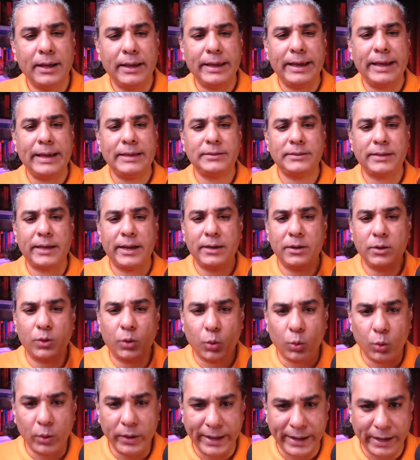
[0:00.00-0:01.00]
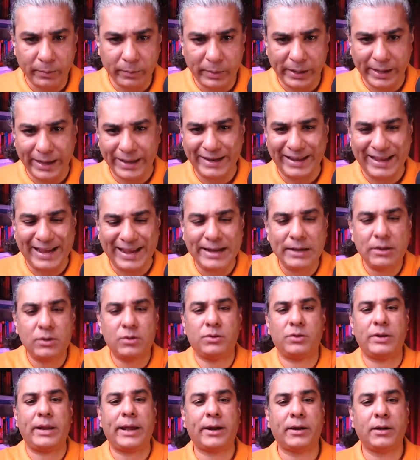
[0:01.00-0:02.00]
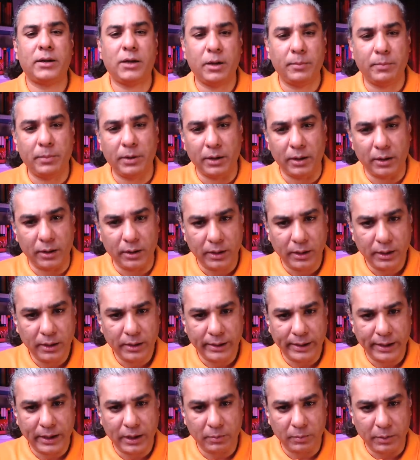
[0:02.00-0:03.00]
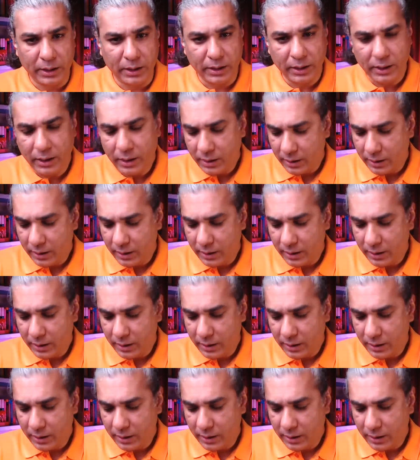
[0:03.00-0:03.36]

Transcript: as an old enemy, an intractable enemy.